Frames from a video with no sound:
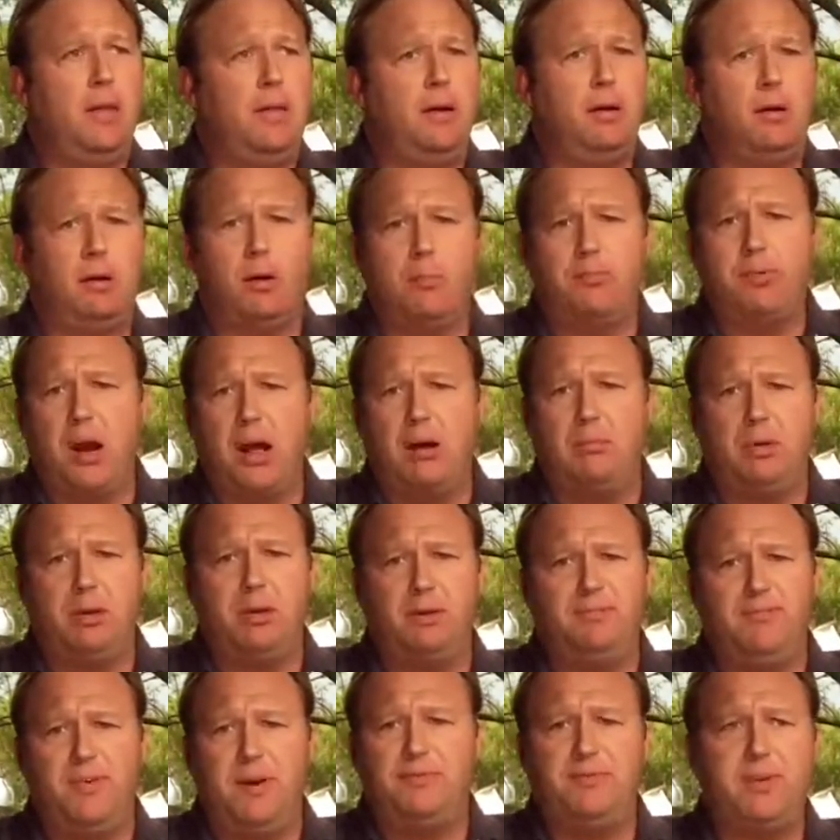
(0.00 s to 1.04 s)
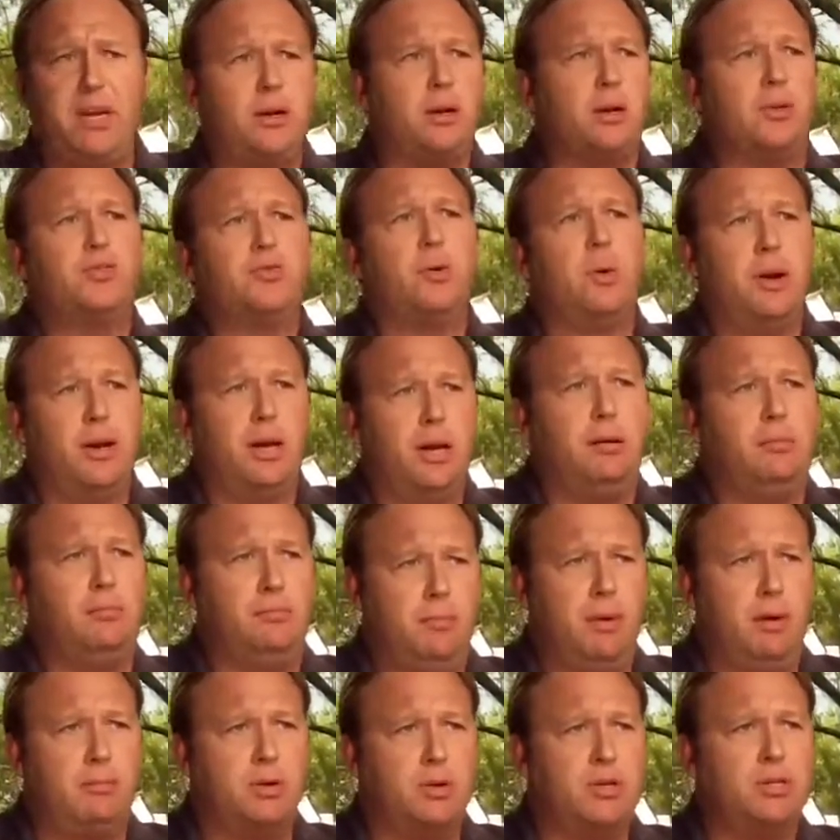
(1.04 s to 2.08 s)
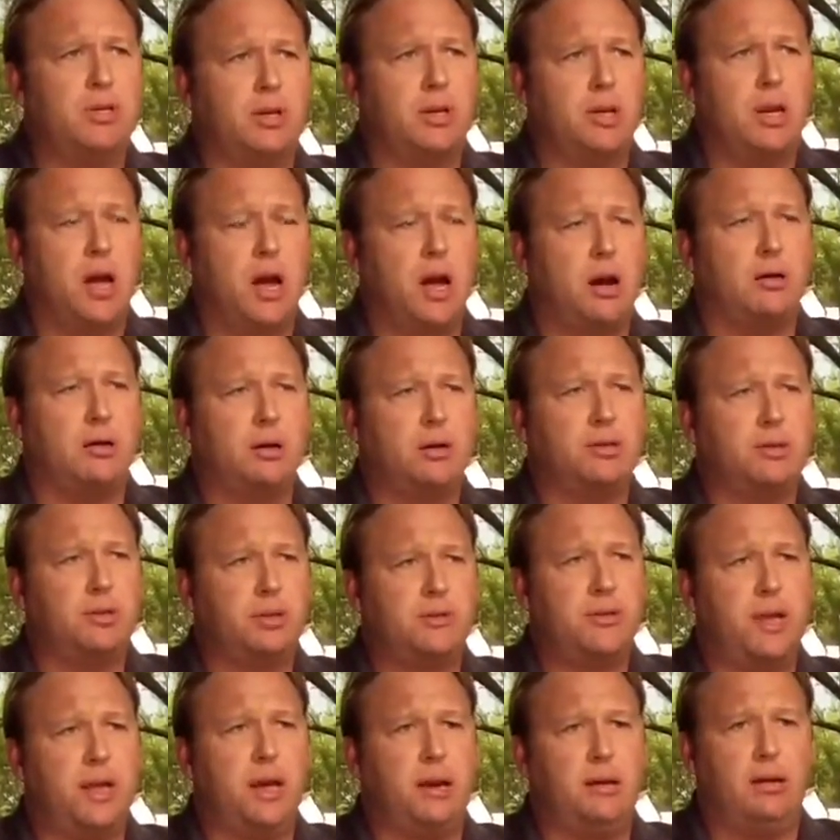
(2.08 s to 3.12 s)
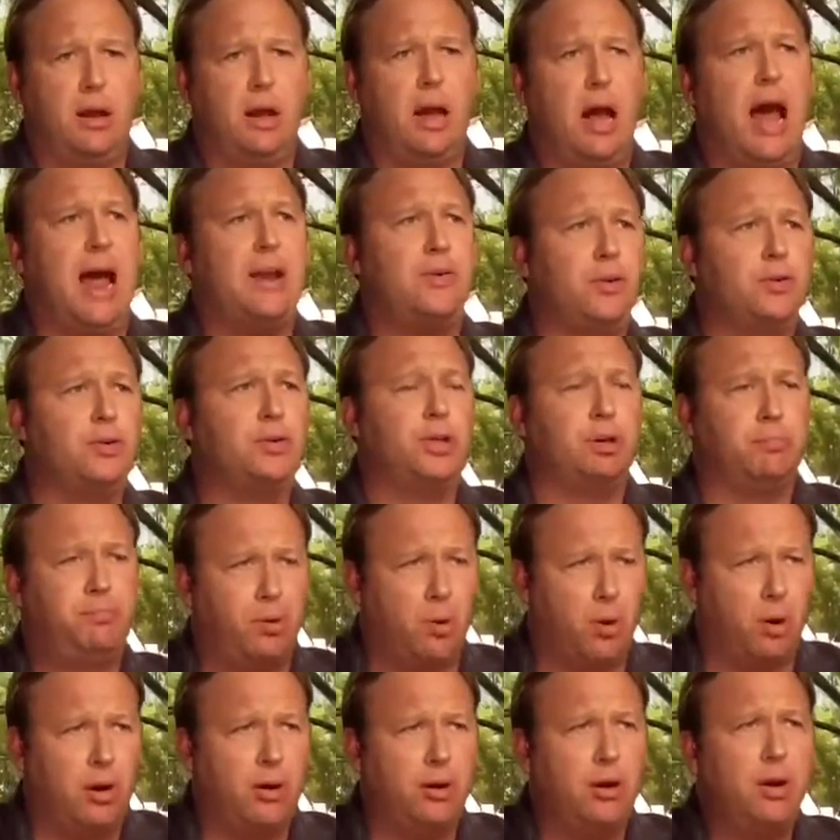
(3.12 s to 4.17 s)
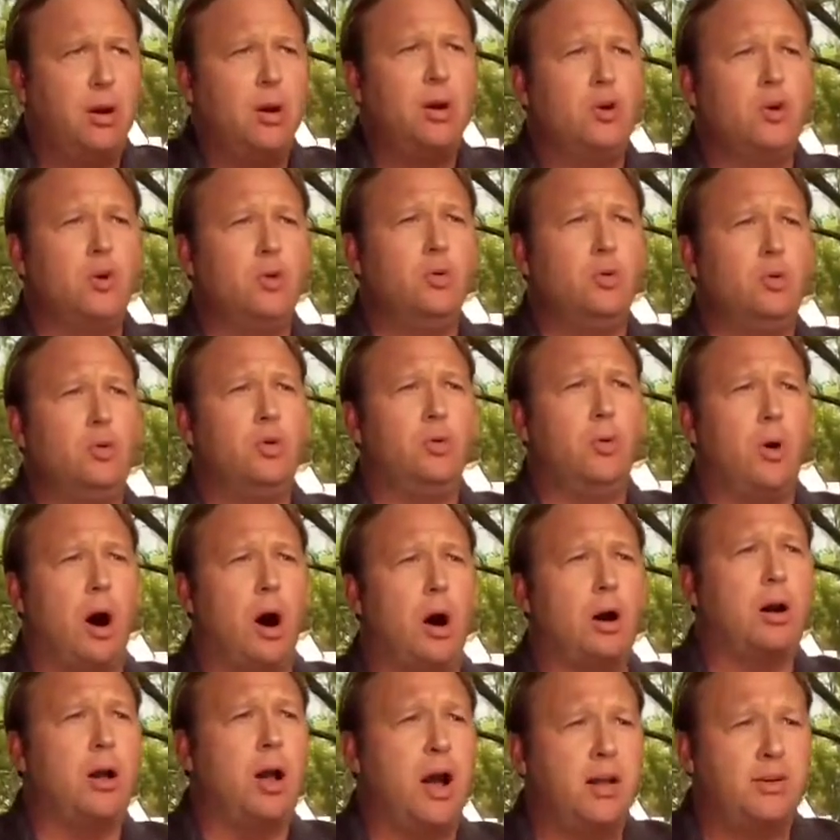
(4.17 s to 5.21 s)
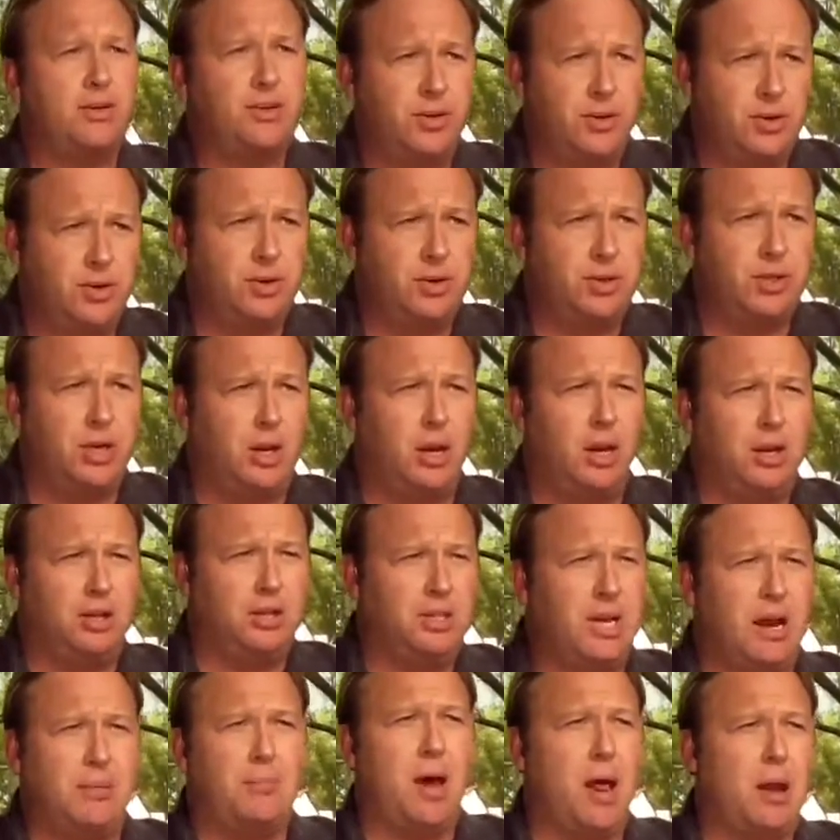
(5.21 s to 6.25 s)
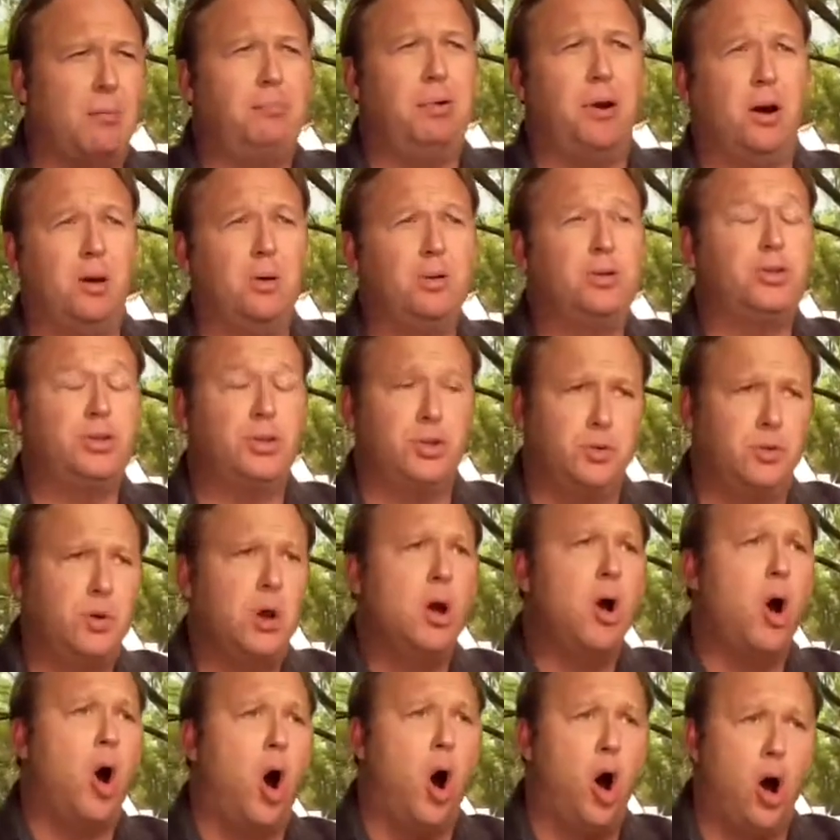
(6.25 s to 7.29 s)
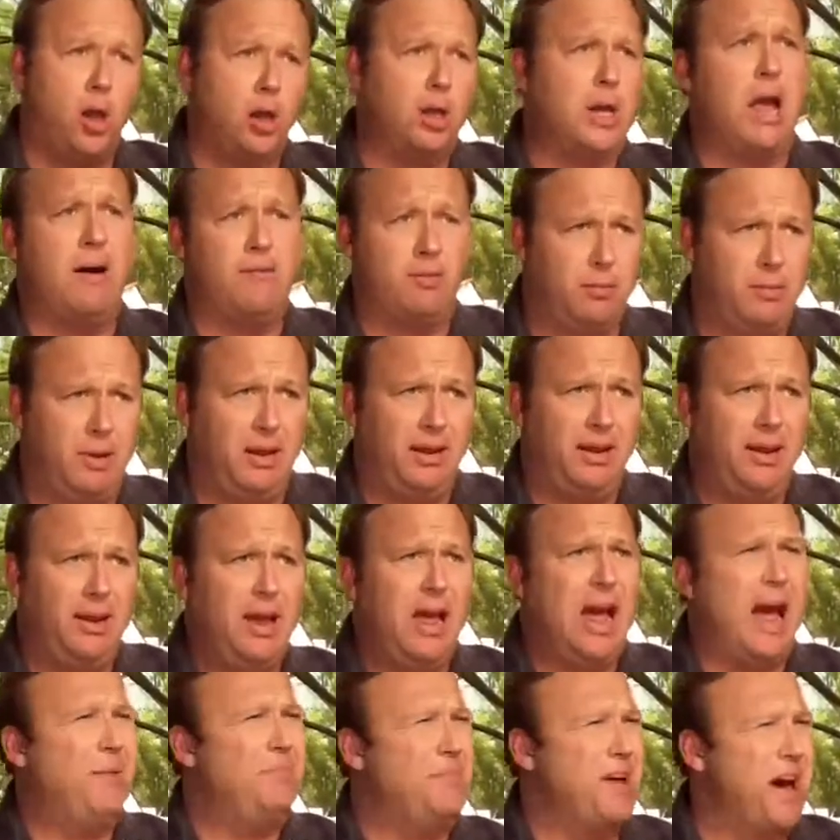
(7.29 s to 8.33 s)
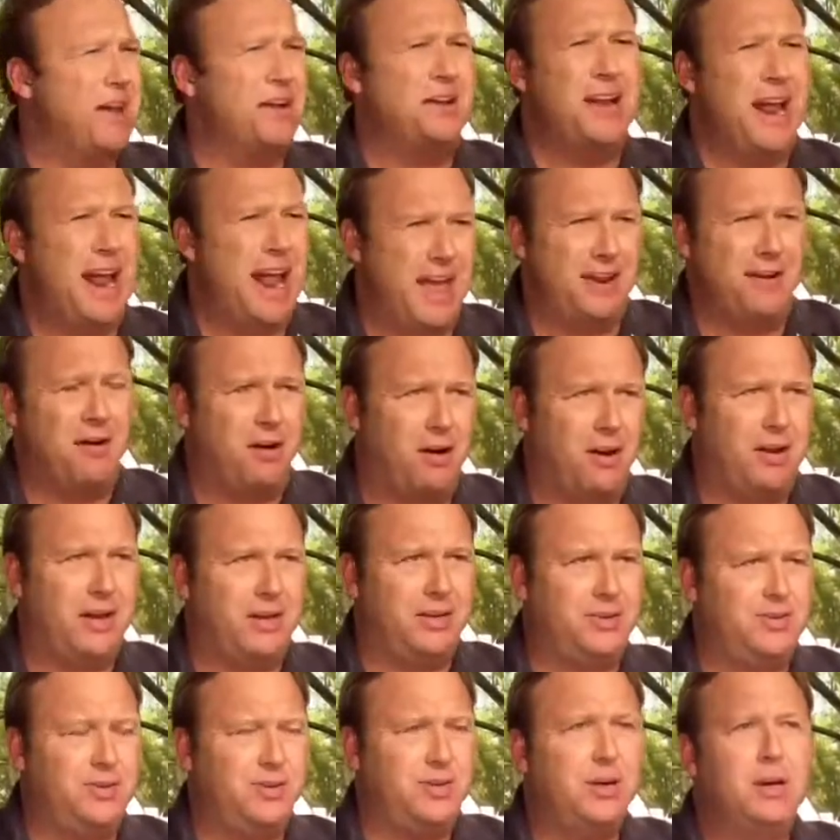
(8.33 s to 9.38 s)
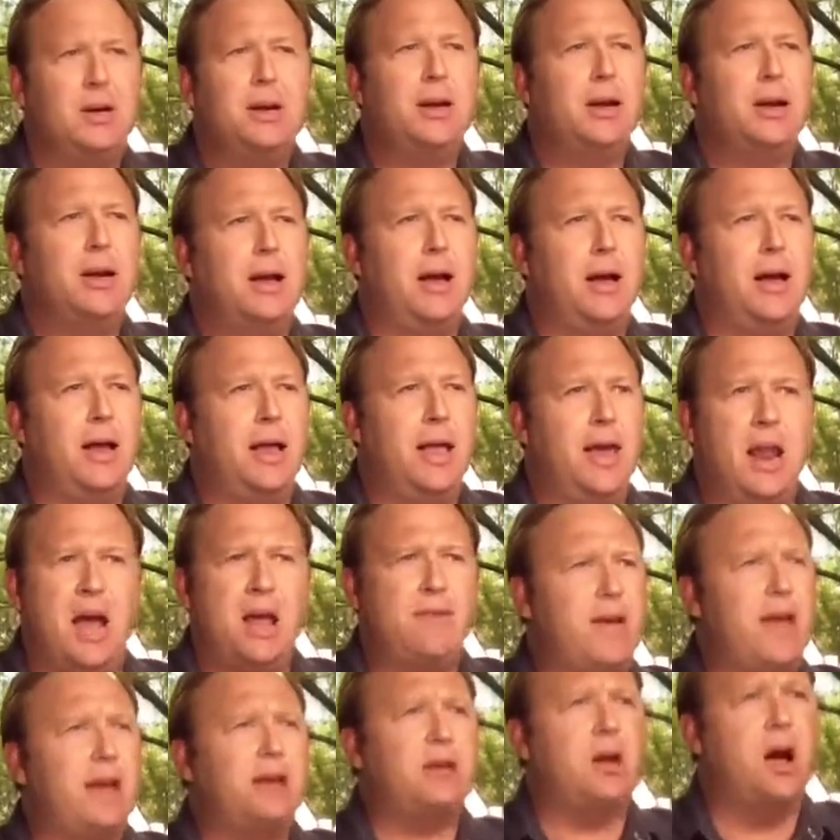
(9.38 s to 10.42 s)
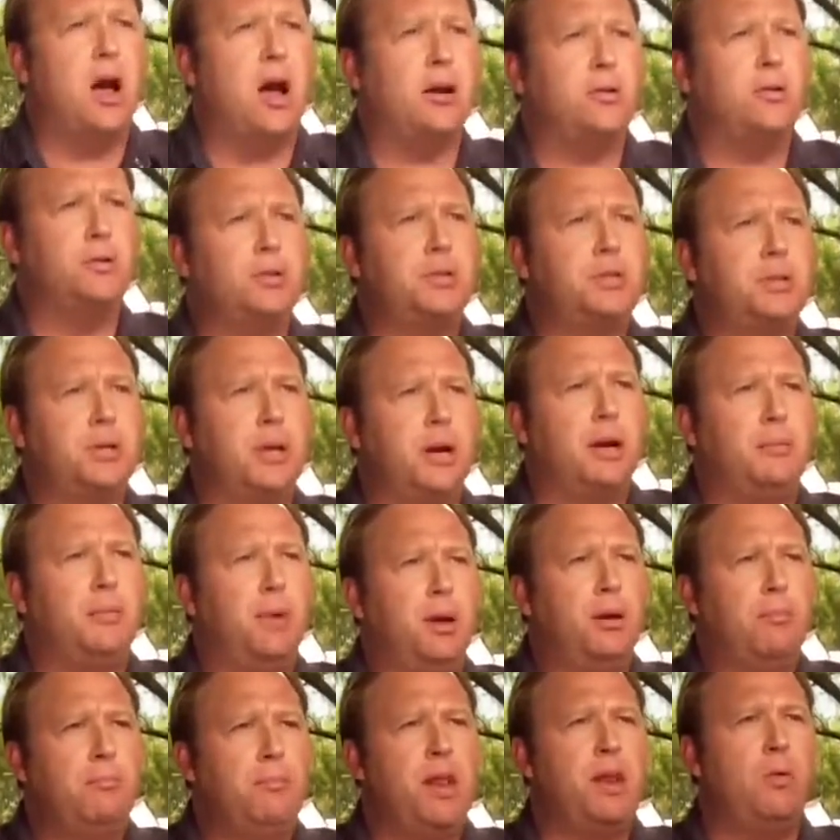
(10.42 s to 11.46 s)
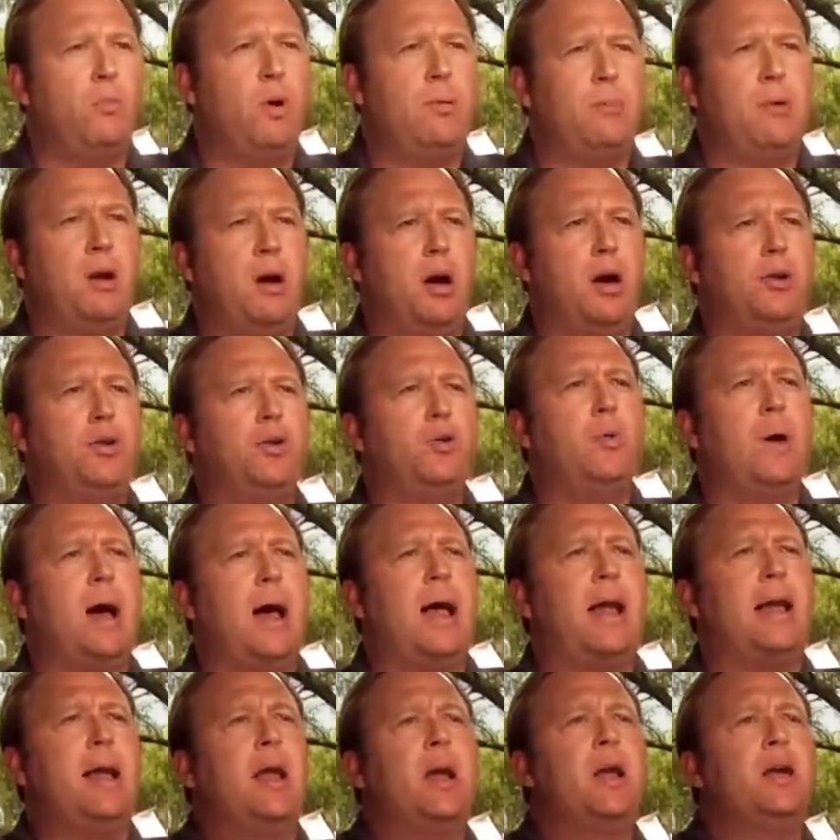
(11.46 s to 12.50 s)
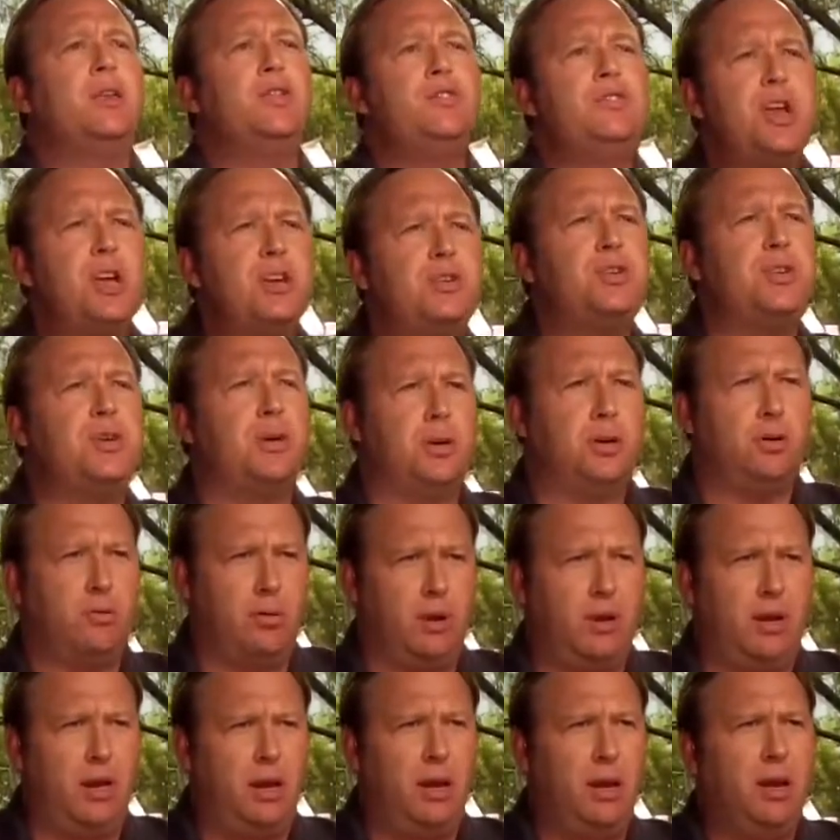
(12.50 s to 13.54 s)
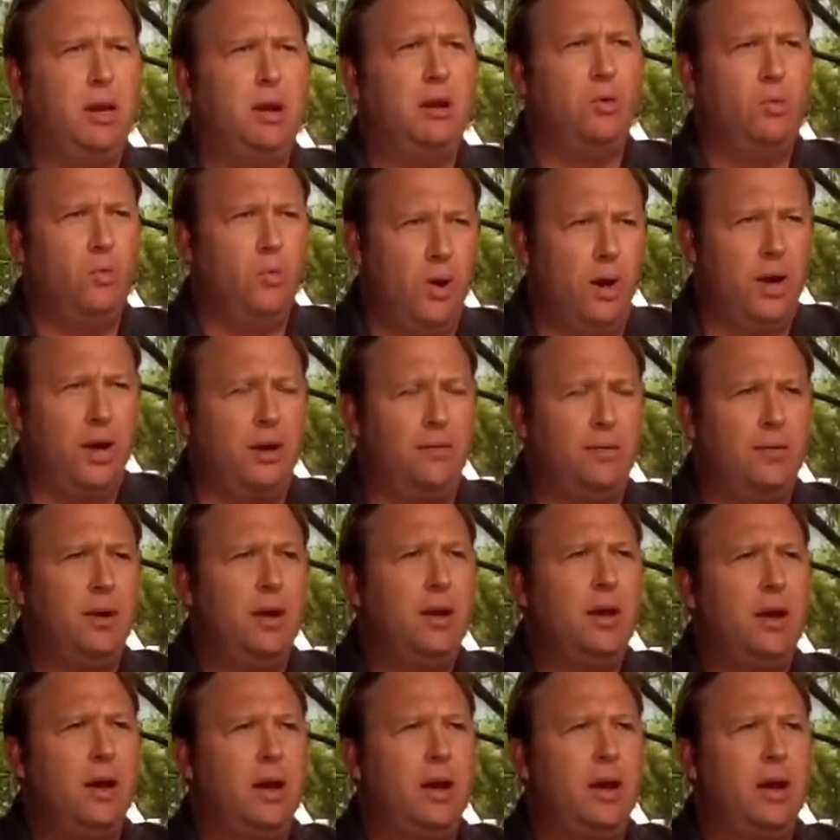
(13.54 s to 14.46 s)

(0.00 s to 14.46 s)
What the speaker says: There are probably 15 or 20 members of the Congress that I do support who are constitutionalists. I'm not opposed to all government. I'm not an anarchist. And I've had Congress men and women on who I disagree with.